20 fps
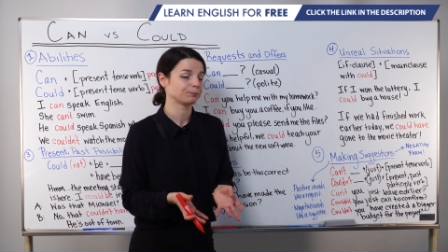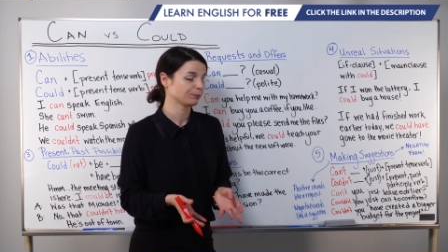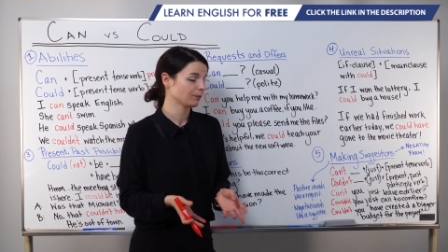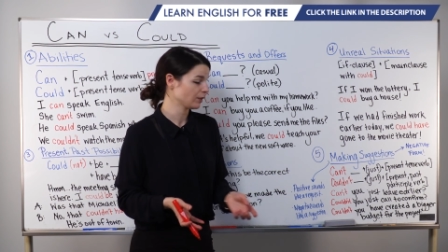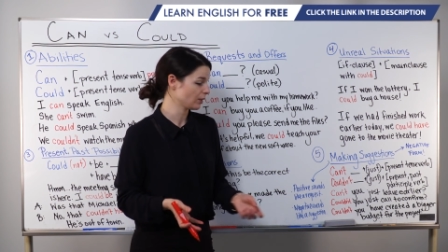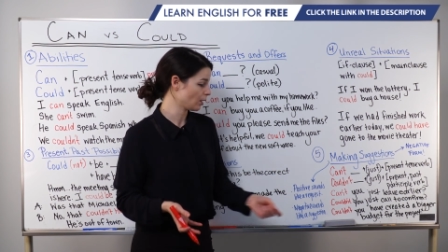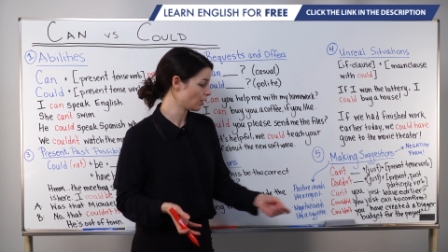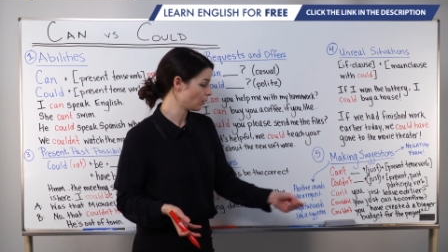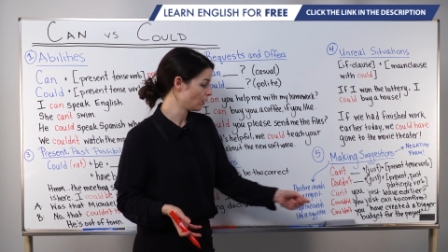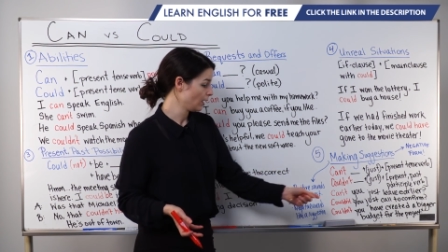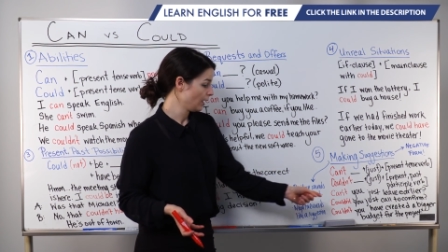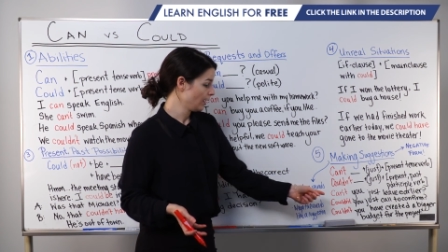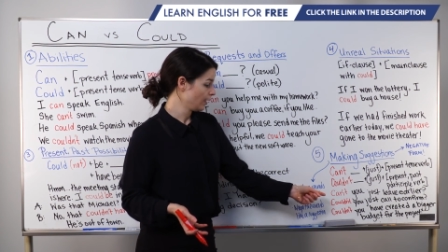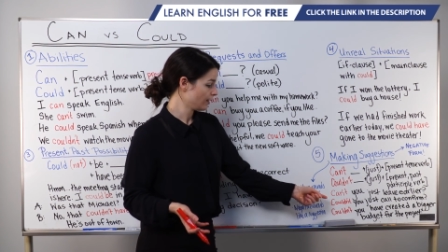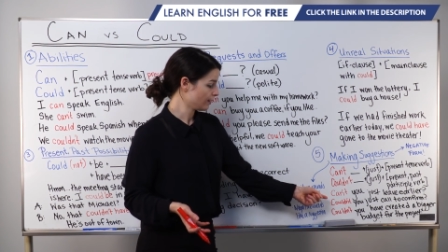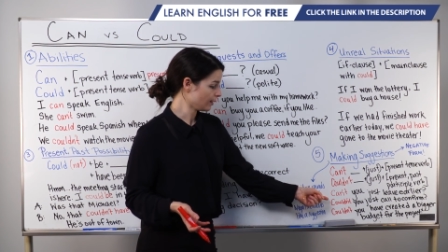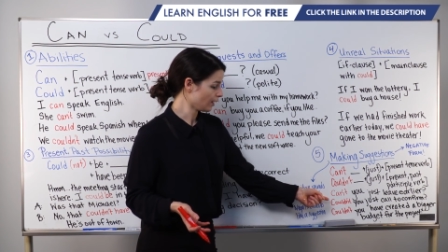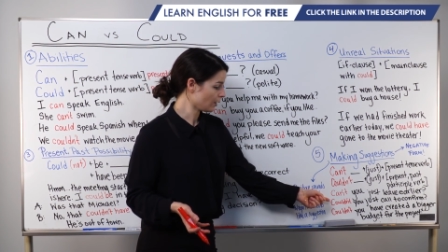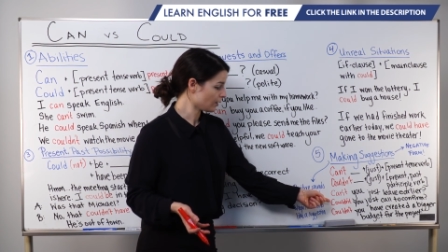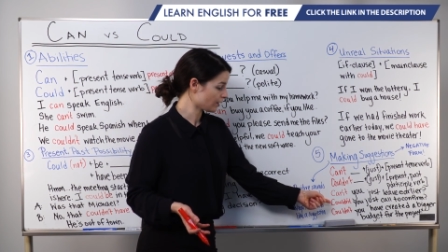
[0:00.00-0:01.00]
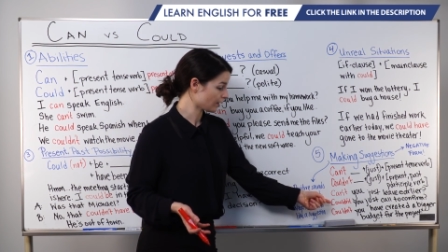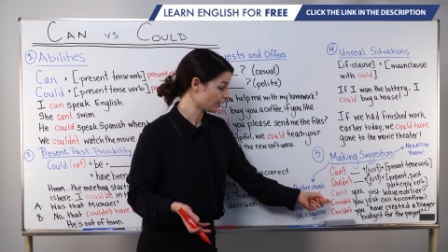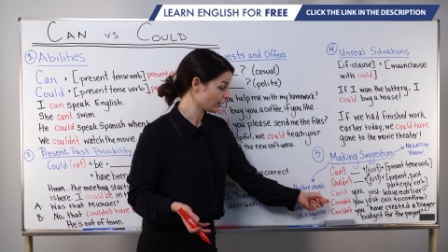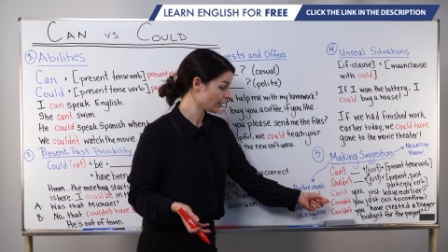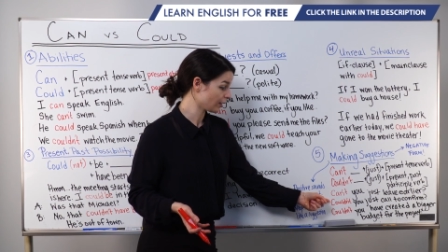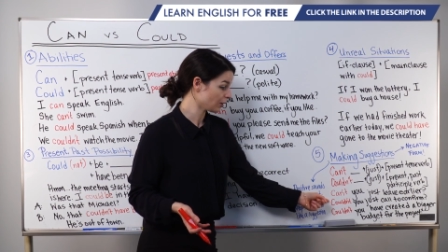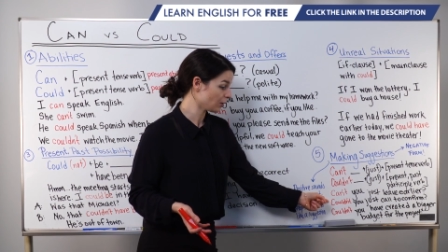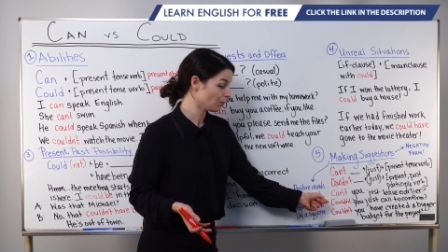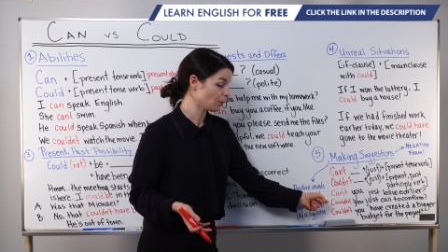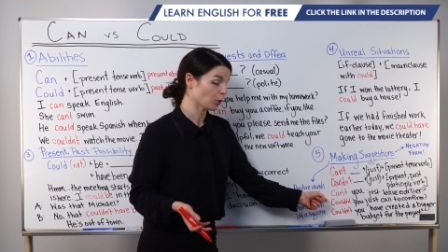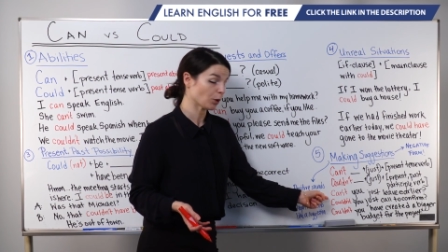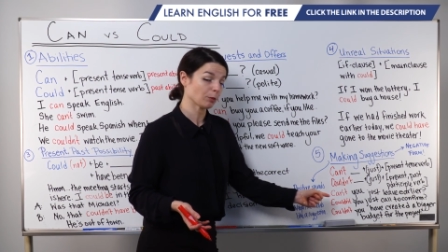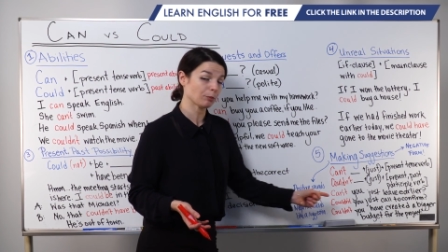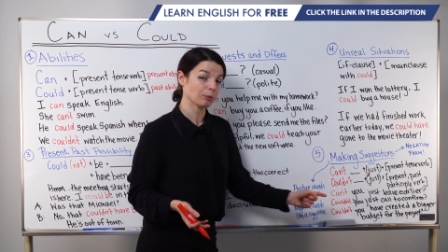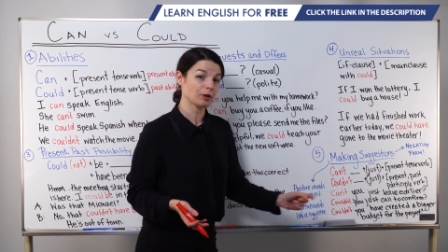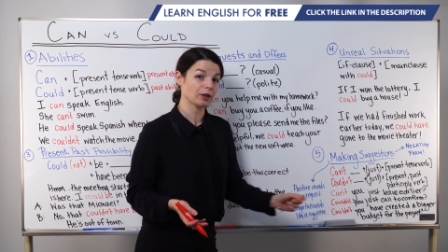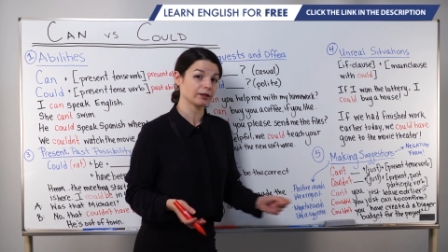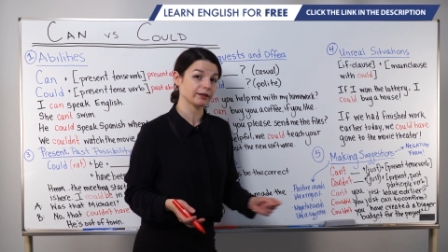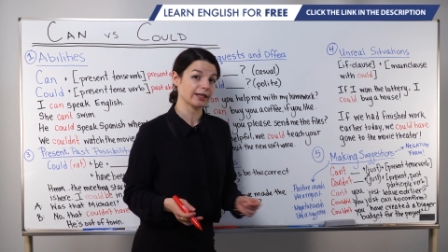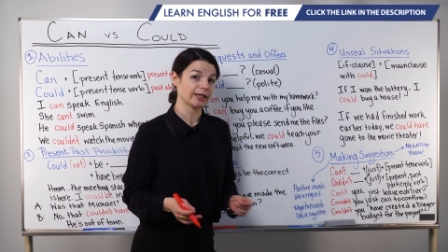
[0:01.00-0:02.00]
So sounds a little more
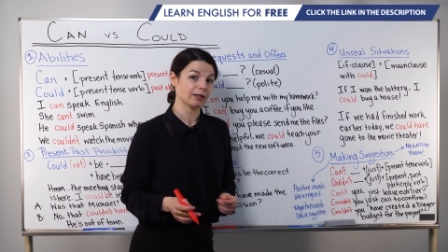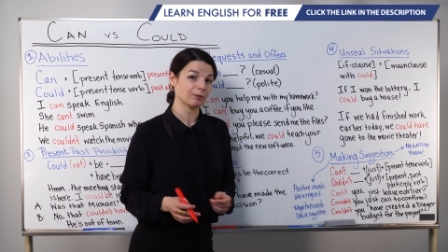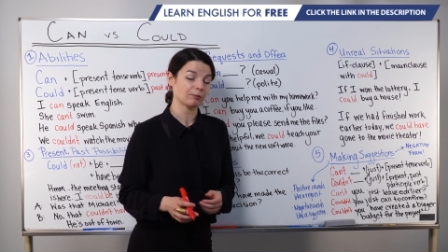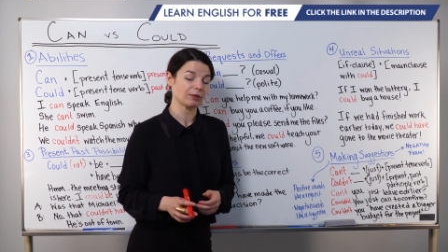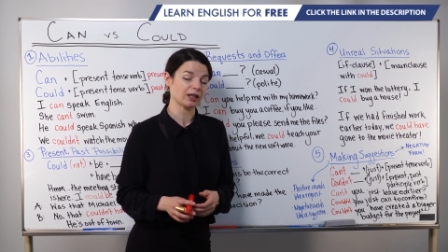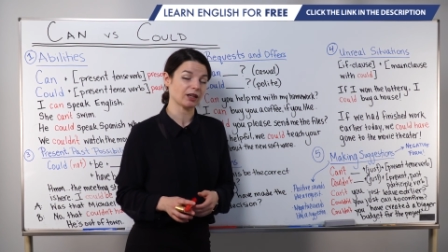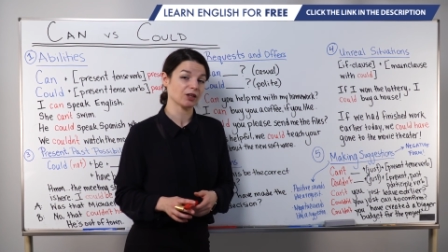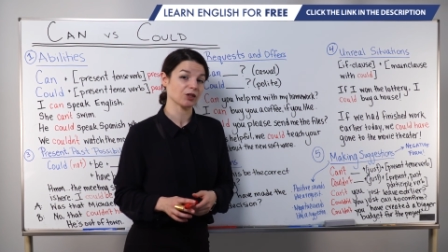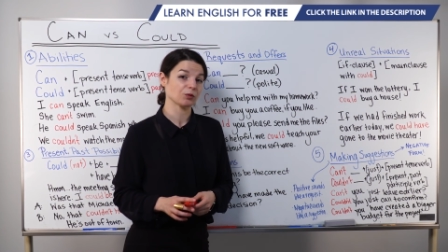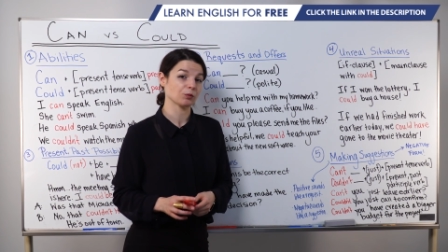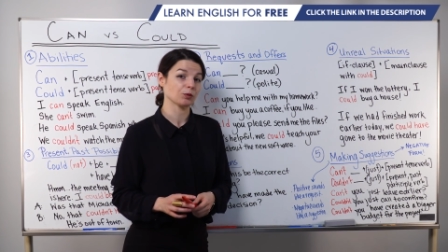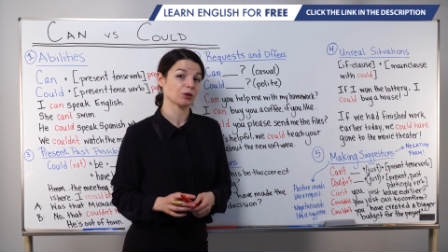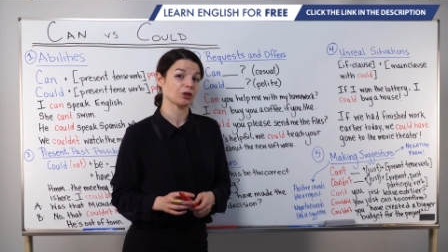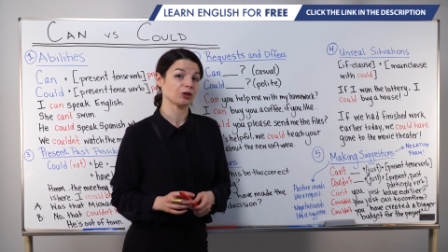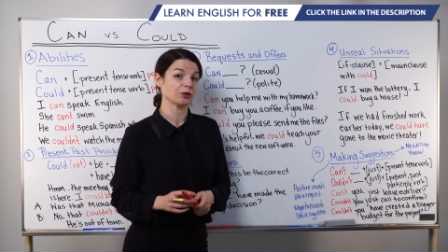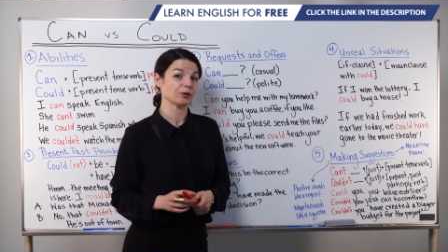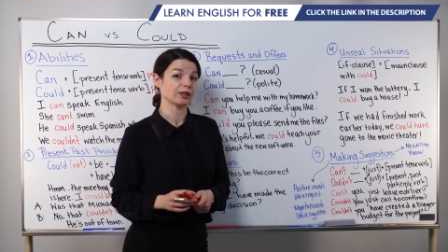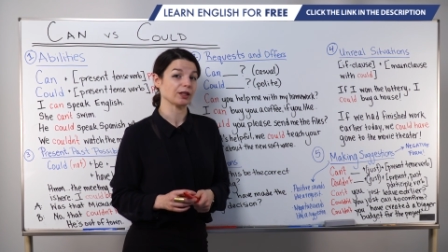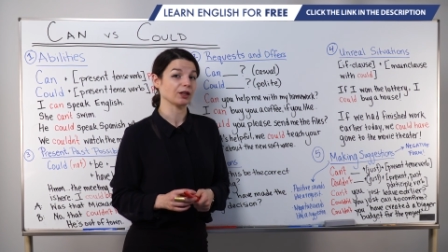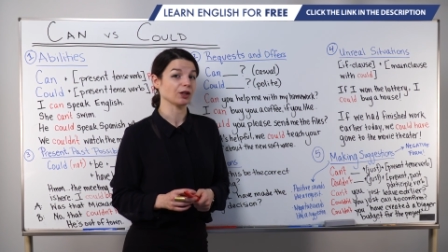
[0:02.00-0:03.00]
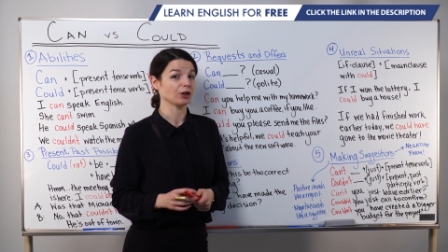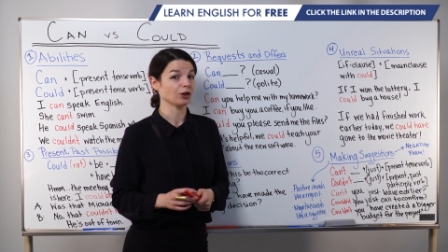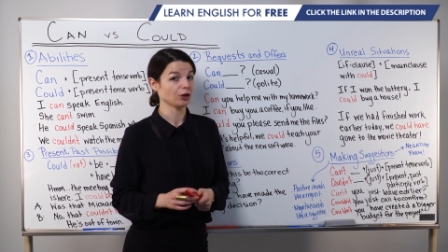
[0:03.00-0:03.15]
polite because we're using